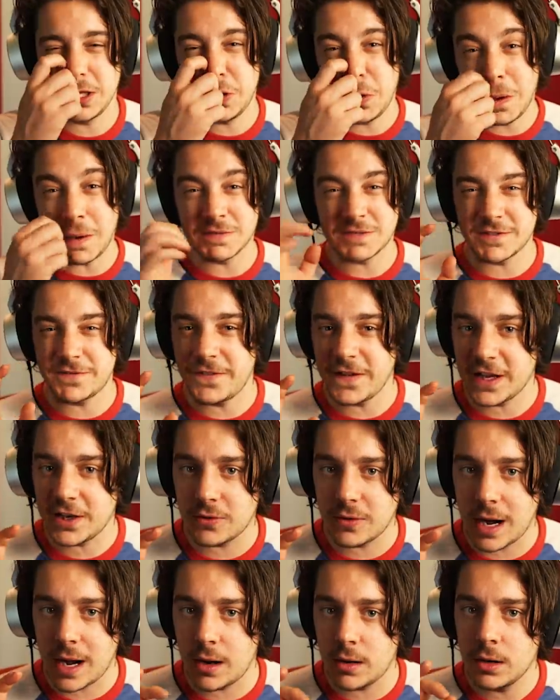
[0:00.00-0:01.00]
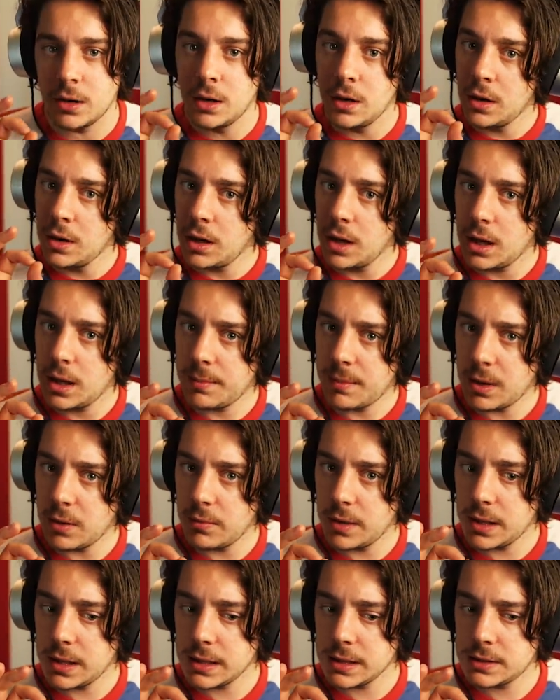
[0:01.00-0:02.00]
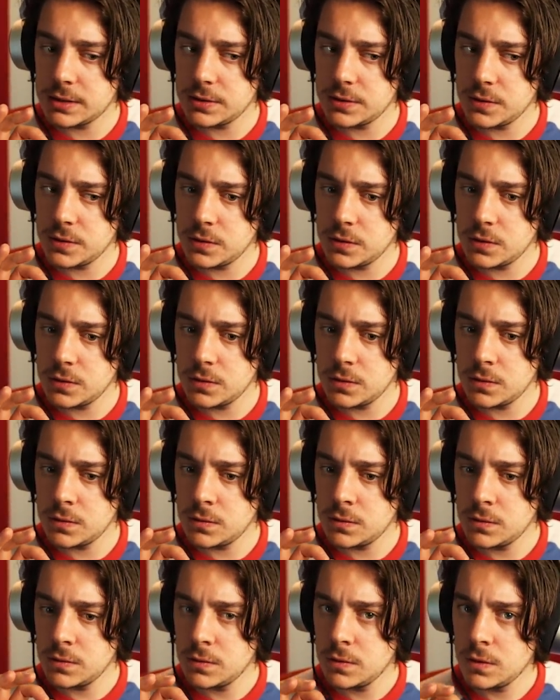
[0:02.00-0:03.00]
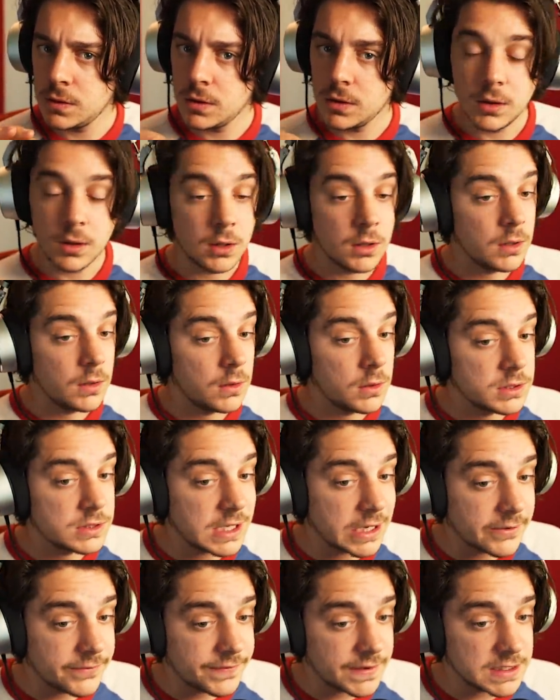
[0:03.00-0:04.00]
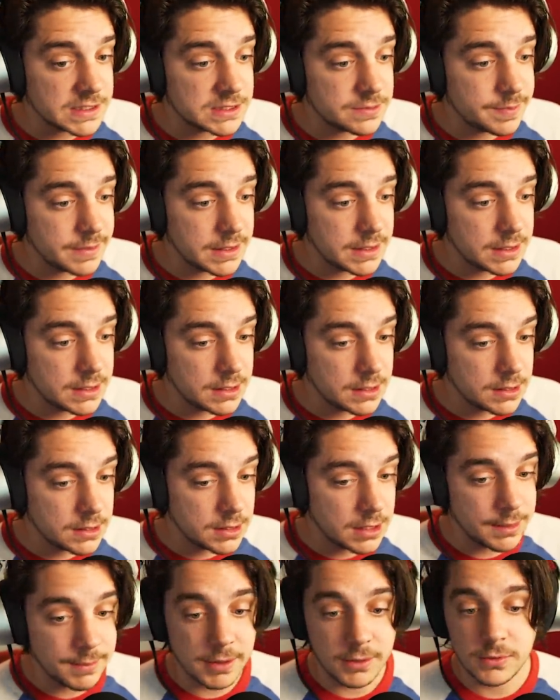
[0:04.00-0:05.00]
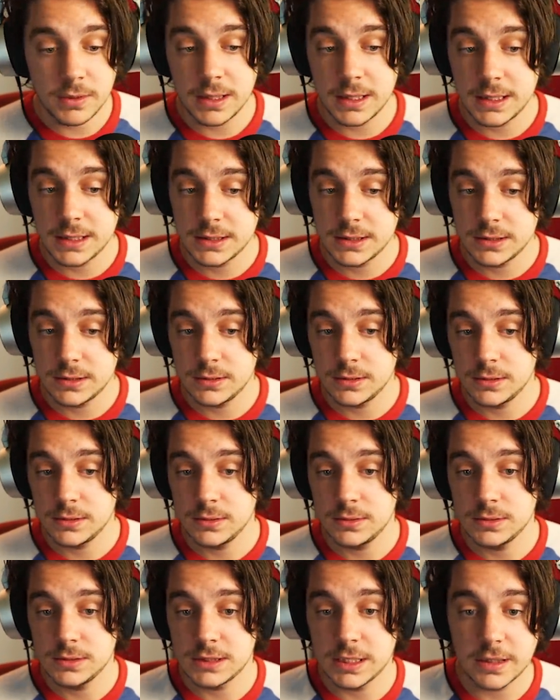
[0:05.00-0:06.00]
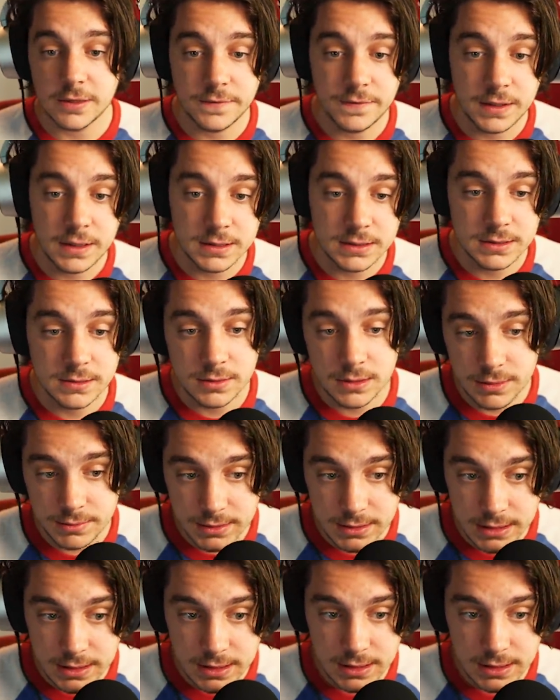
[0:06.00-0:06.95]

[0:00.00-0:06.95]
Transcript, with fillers: you have to figure out am I willing to Sacrifice speed? Am I willing to sacrifice him and